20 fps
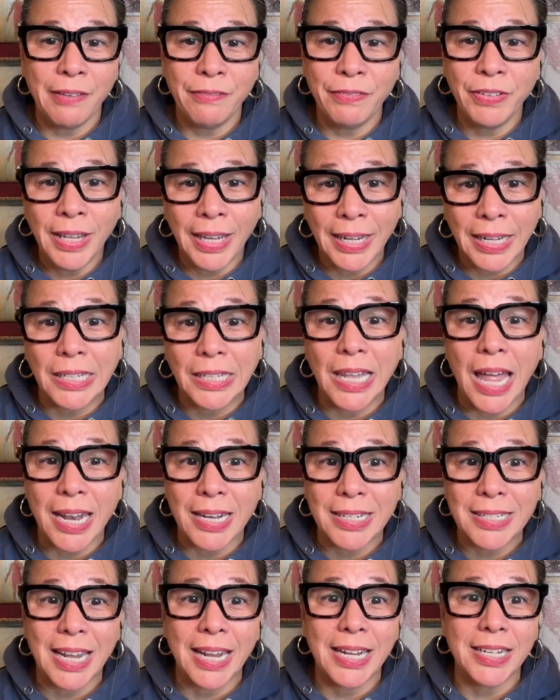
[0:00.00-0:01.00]
I feel like a
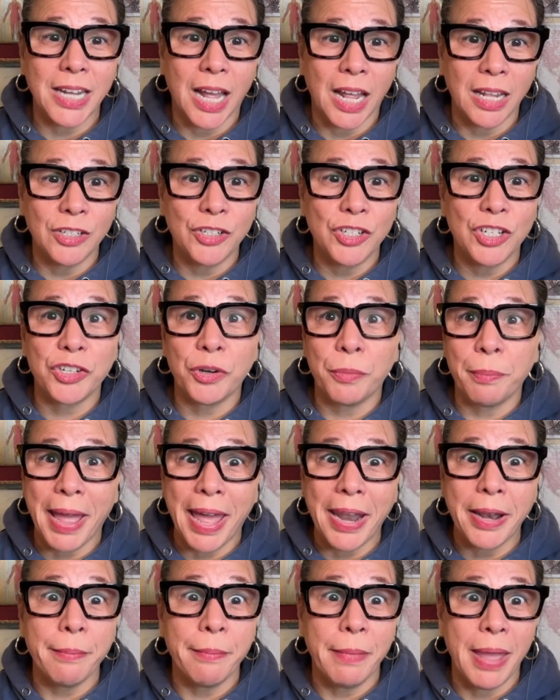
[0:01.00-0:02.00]
lot of Scientologists are
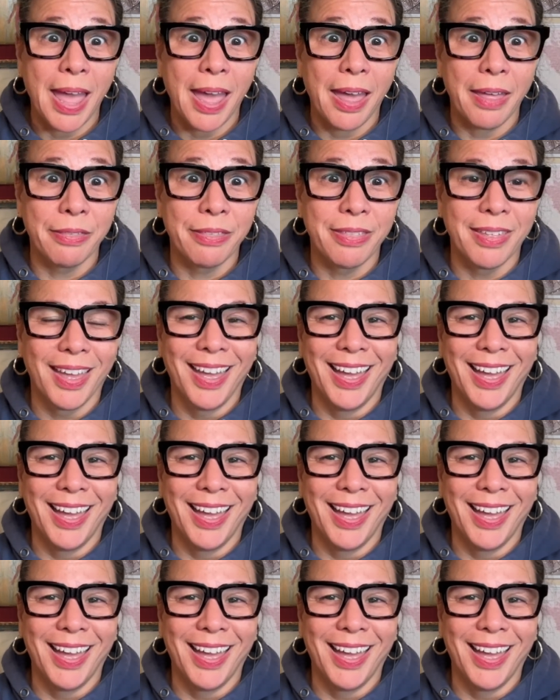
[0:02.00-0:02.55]
bad at math.